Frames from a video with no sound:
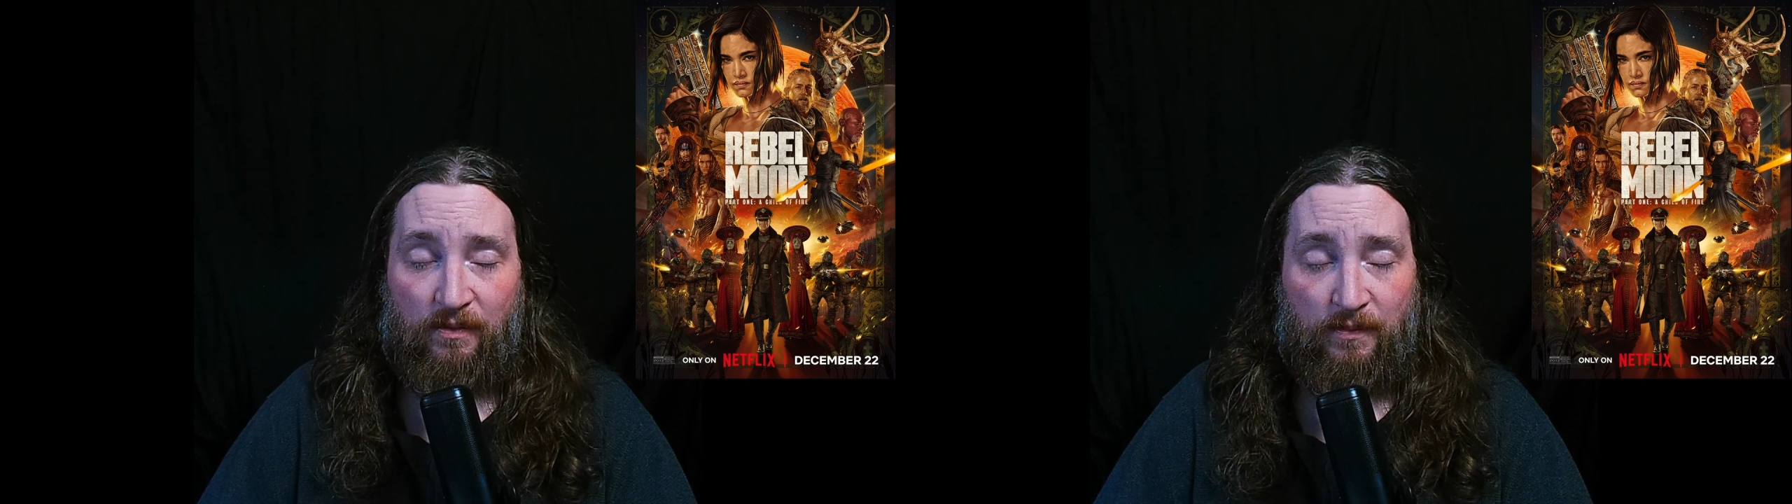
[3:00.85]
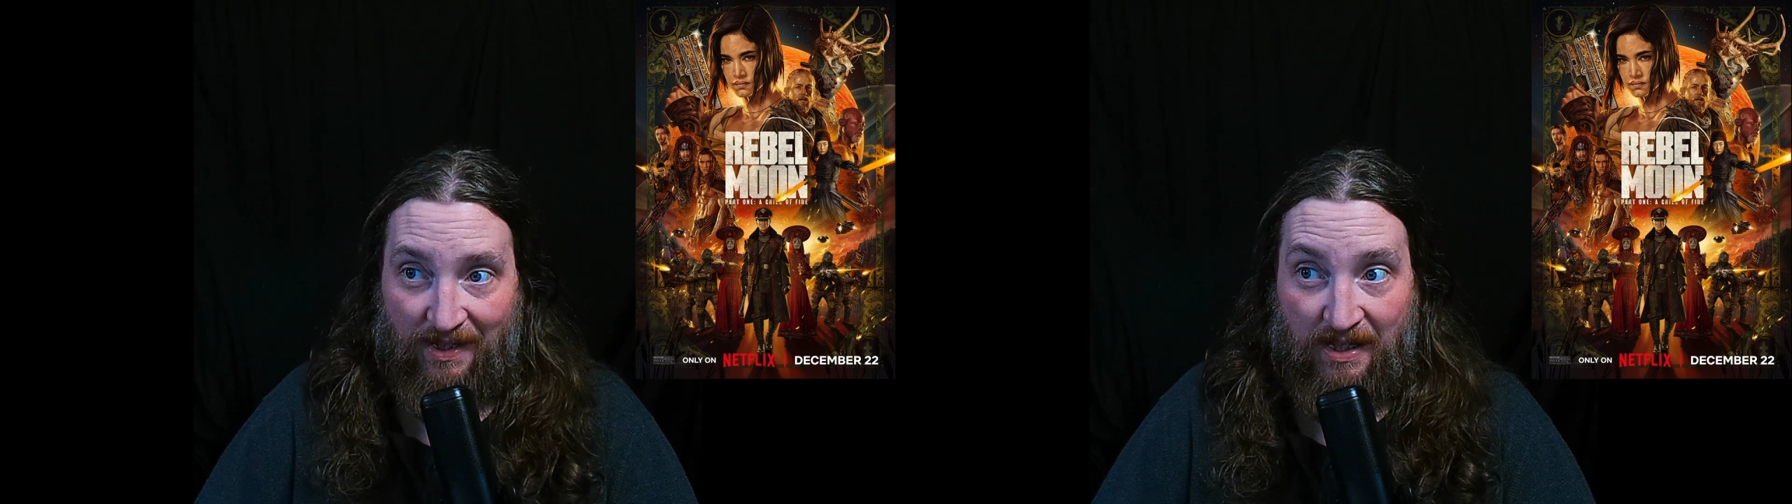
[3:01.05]

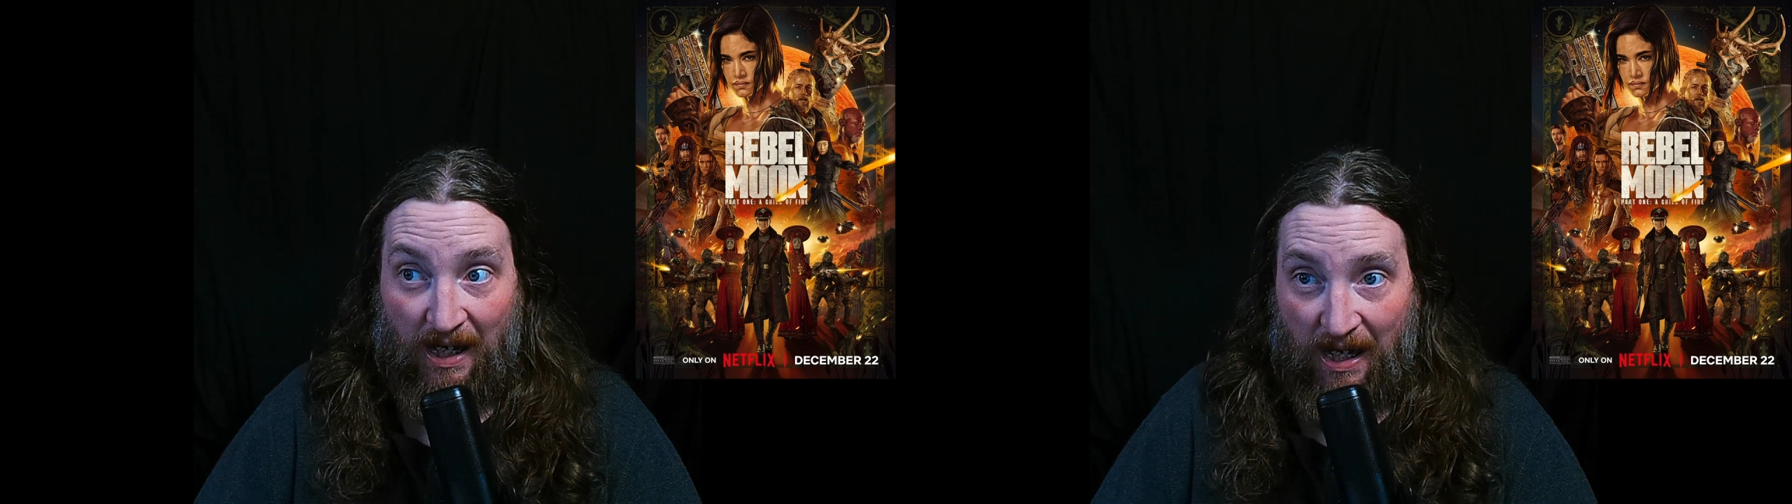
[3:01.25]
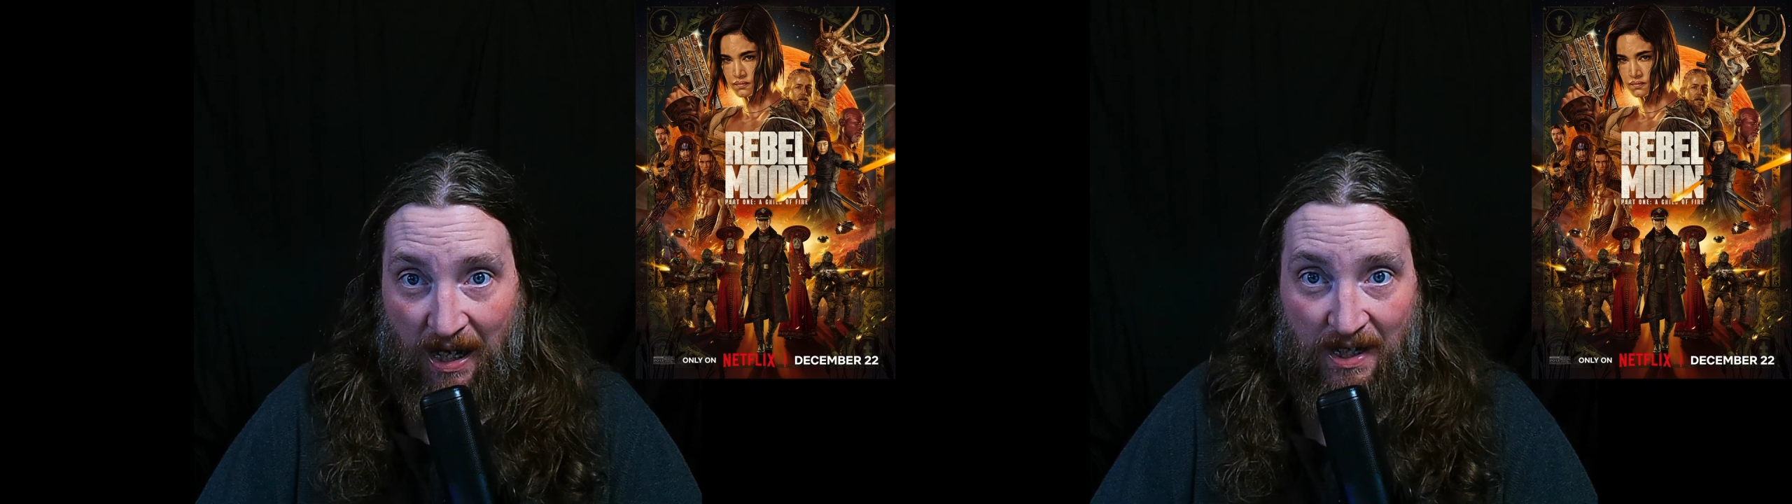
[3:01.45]
him.
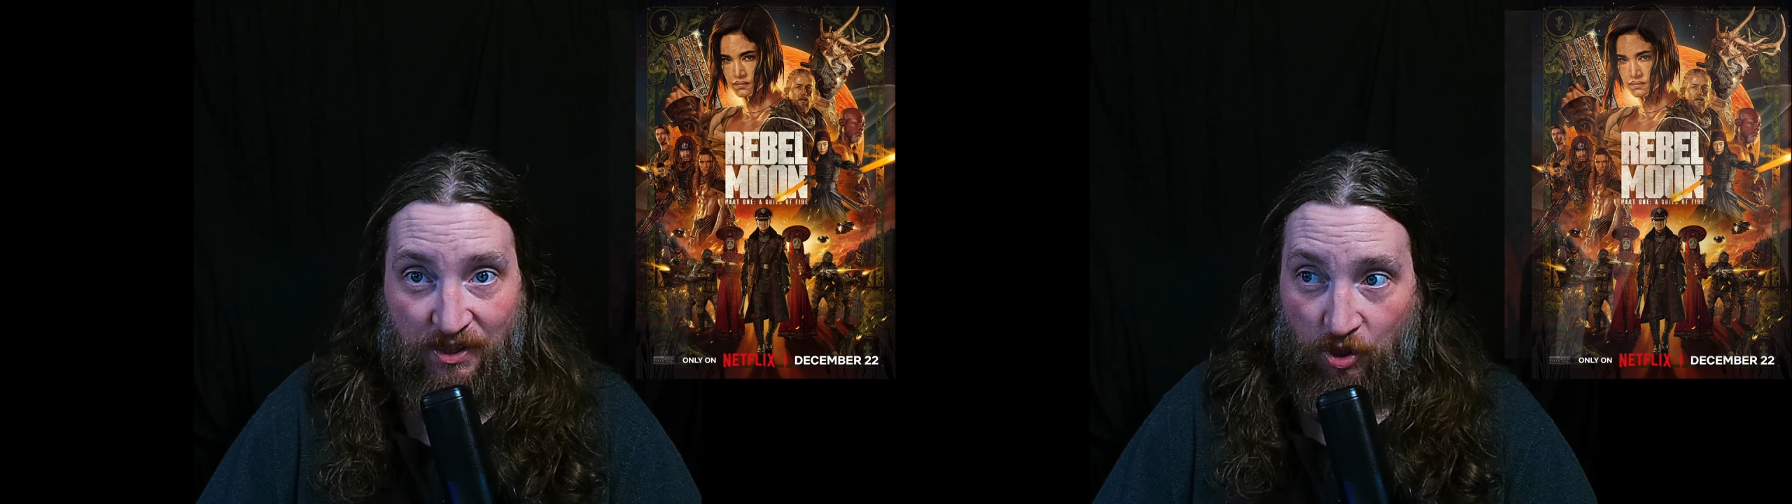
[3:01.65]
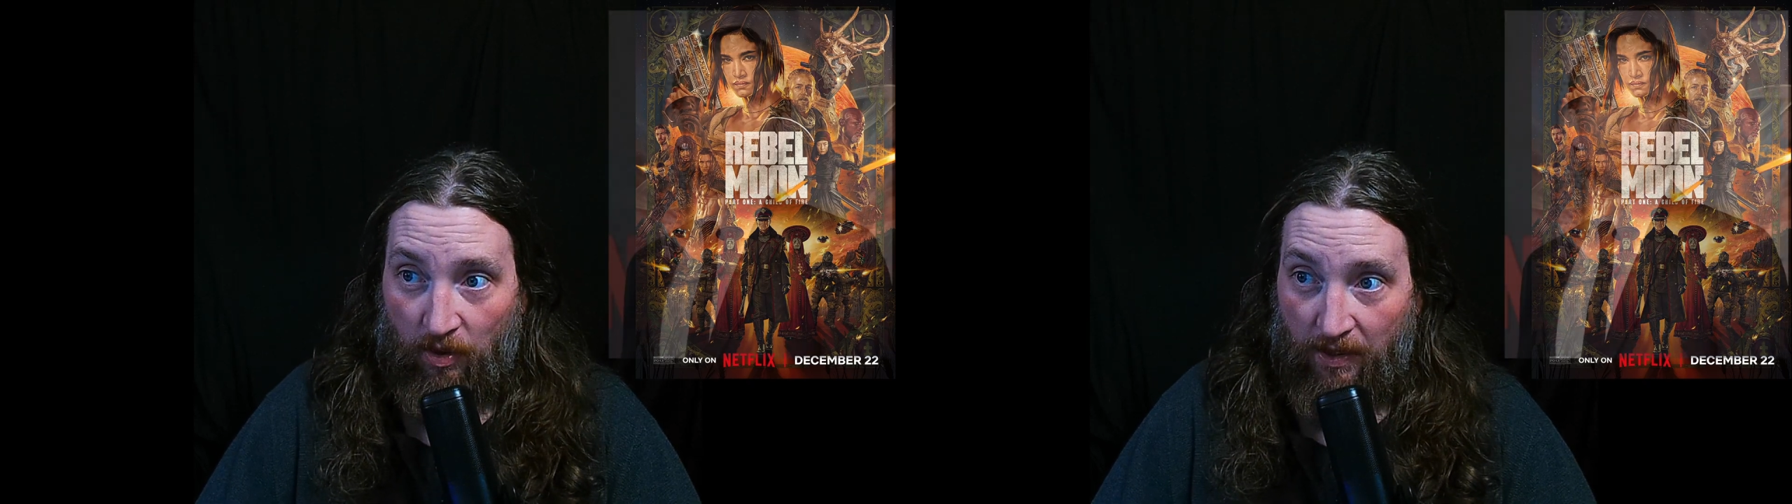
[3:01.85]
Kai, Charlie